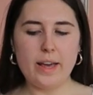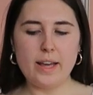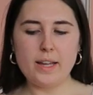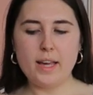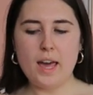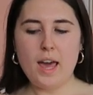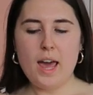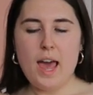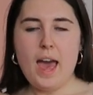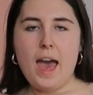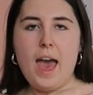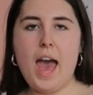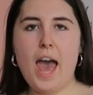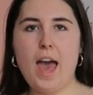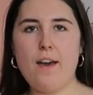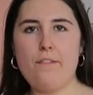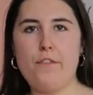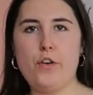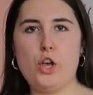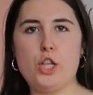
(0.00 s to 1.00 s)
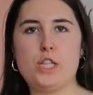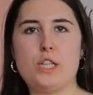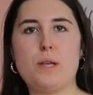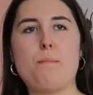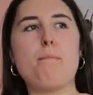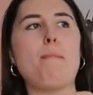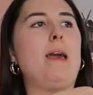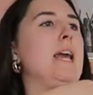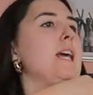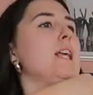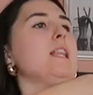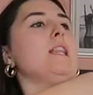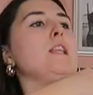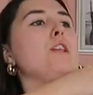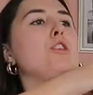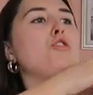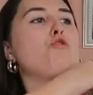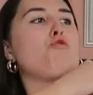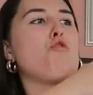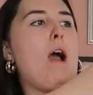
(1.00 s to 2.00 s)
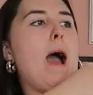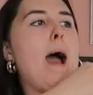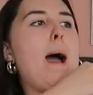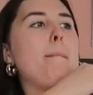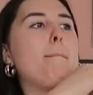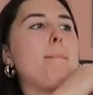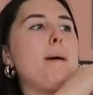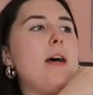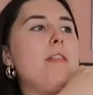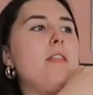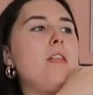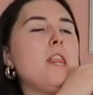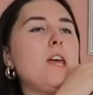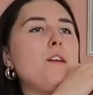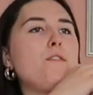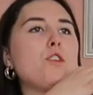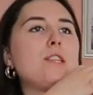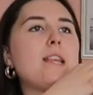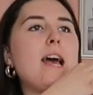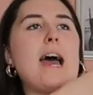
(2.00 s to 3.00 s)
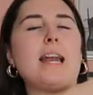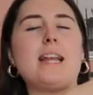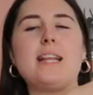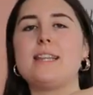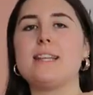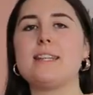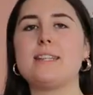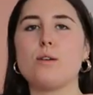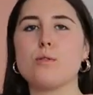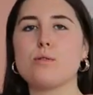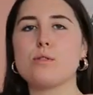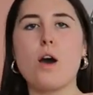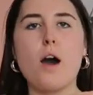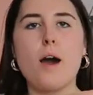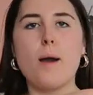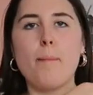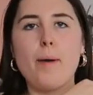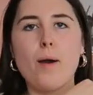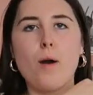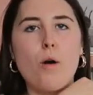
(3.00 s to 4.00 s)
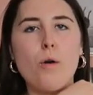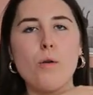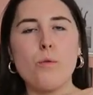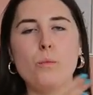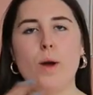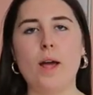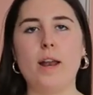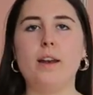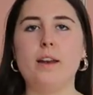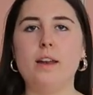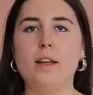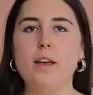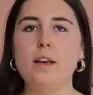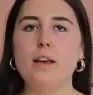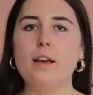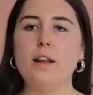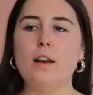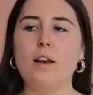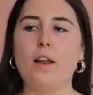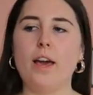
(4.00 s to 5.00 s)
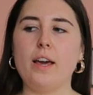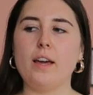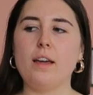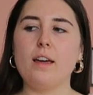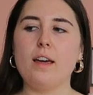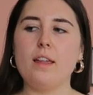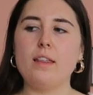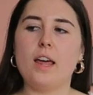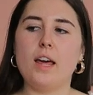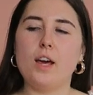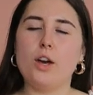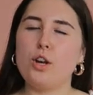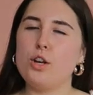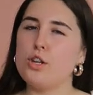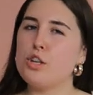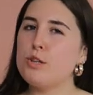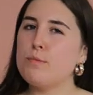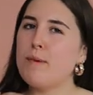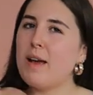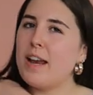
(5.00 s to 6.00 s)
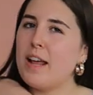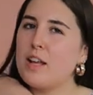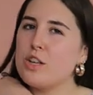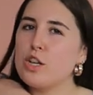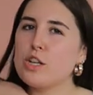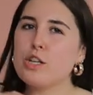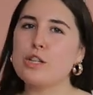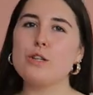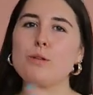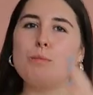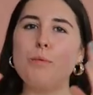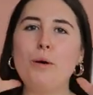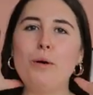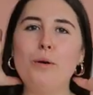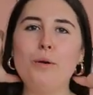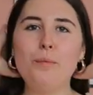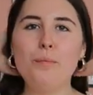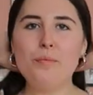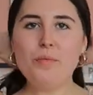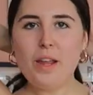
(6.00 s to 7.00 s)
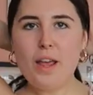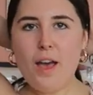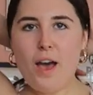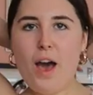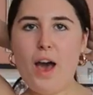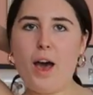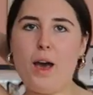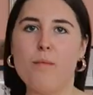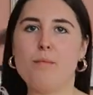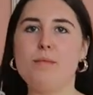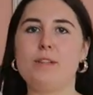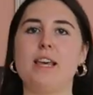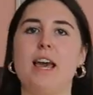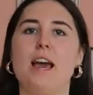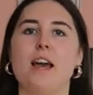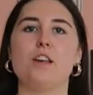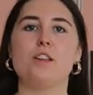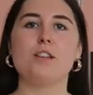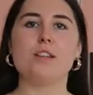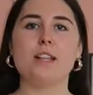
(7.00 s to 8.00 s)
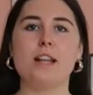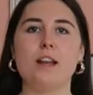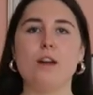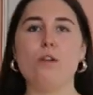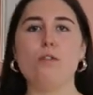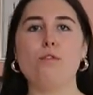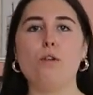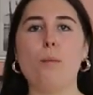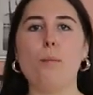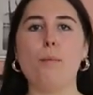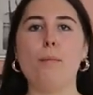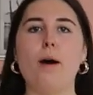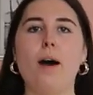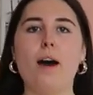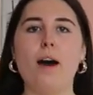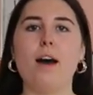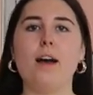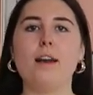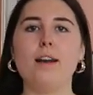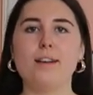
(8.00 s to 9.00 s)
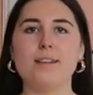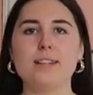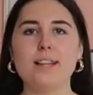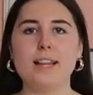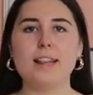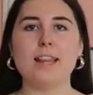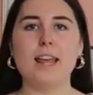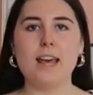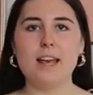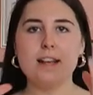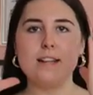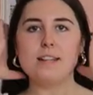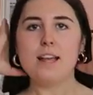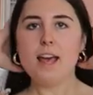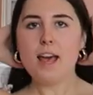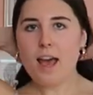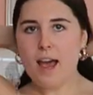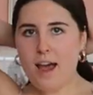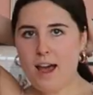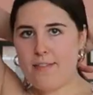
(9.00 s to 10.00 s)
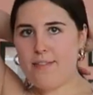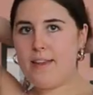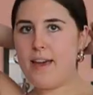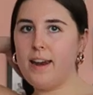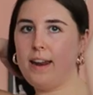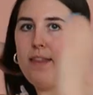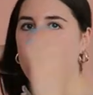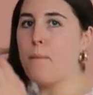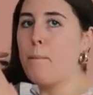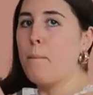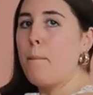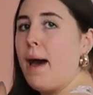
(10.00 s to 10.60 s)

like effort to make the strap and then they've just added this little tie bit on when like they could have just made it adjustable um, so yeah it's just a little romper it looks like this and then at the